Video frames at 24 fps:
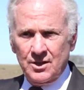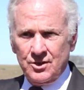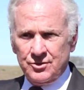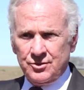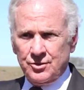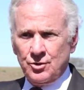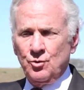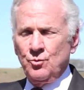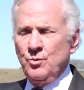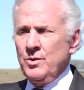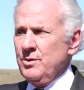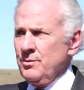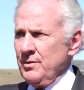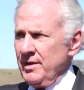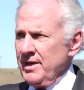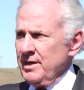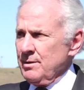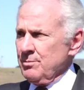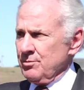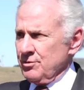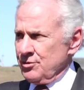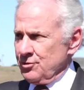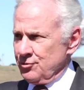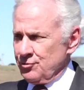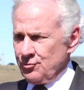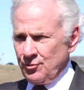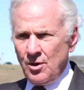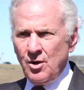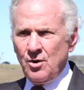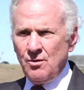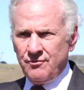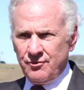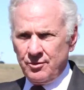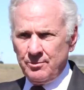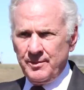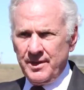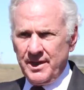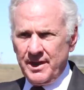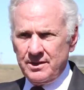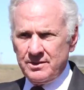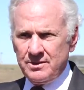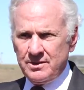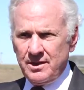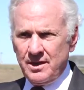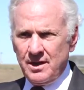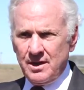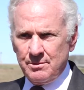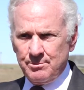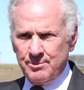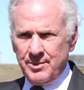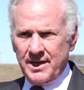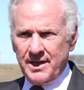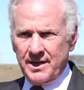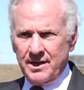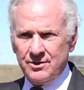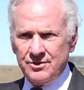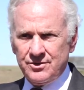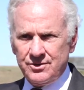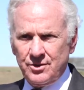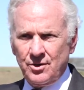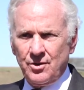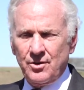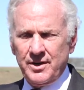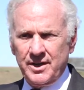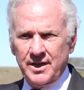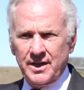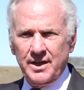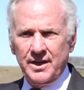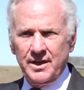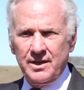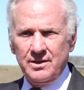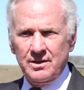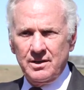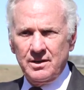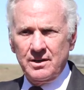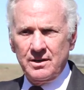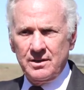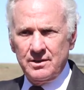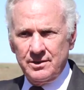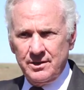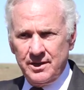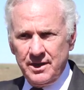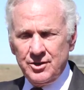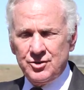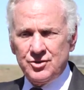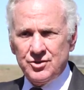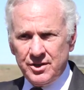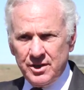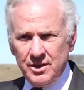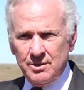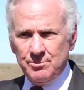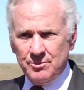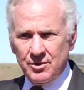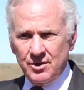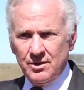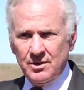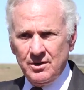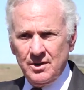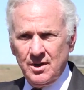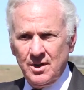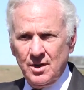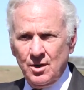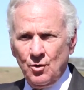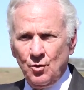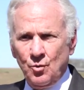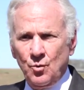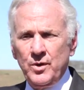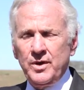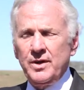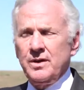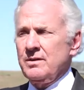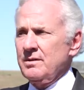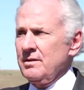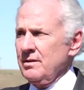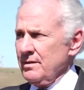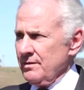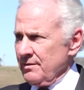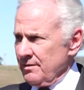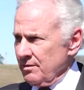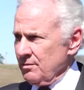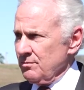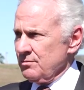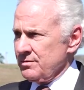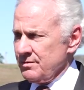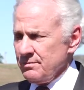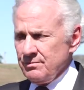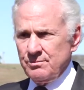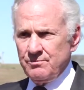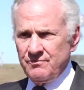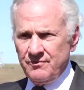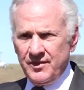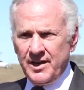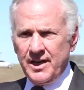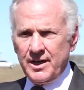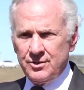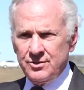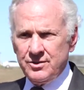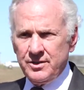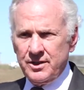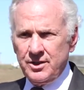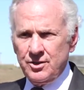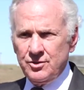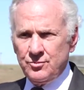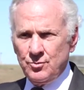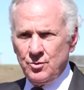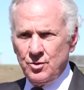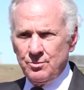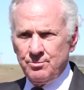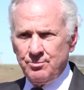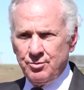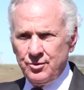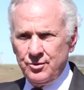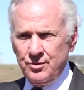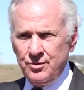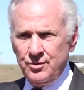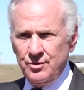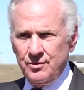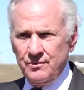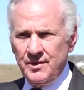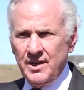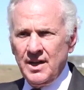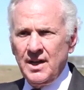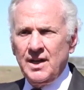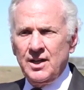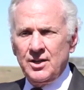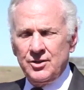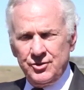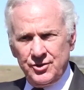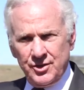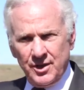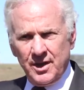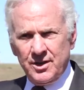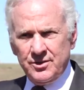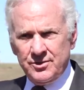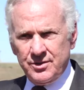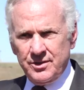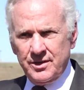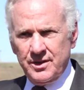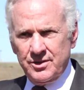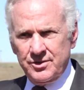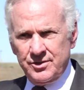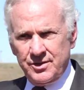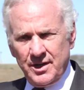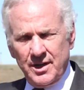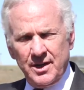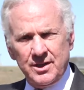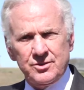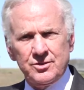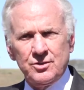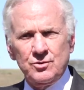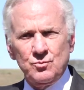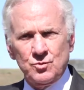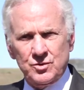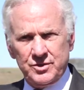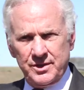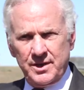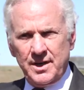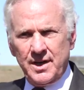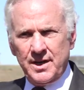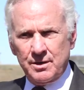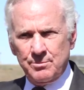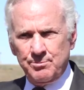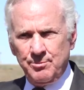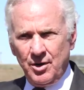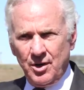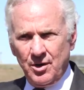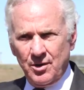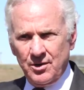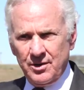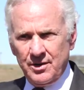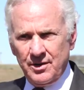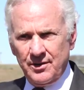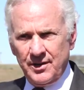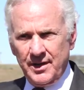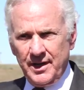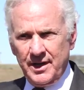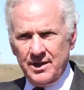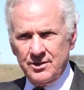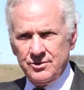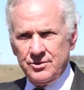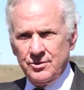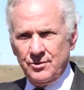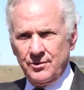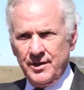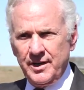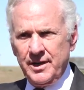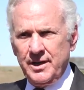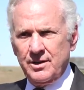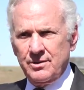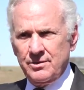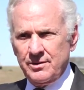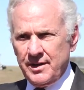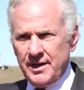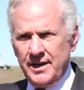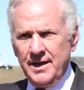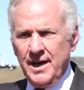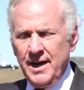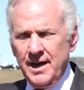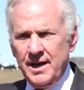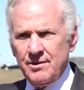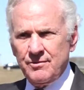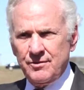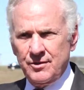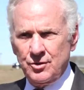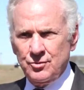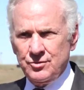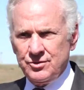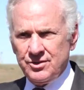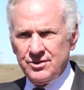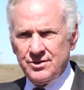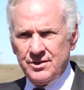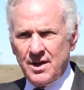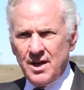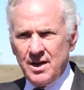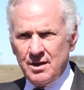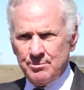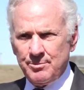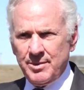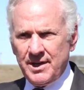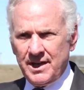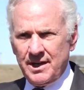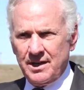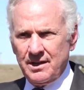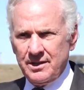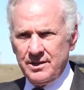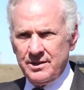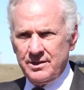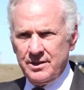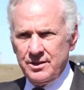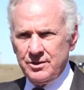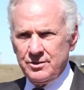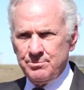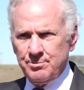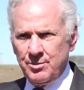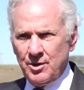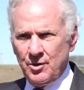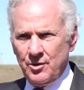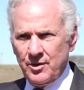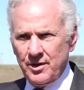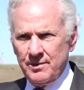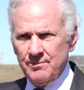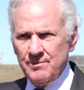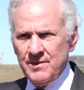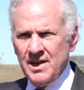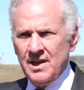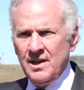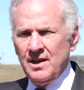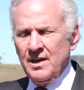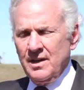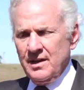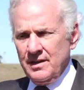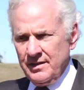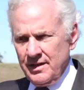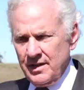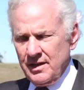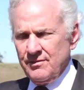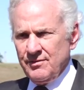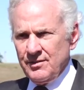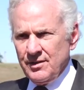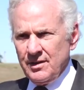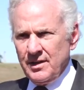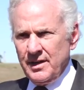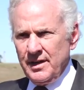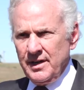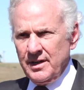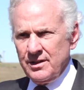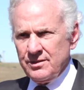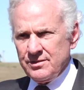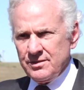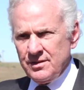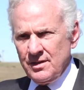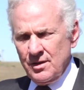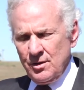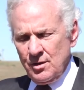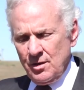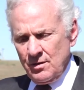So we were able to draw from that stockpile starting in December when those vaccines were approved. Johnson & Johnson was not a part of that, so they, are, they have no stockpile at this point. Nevertheless,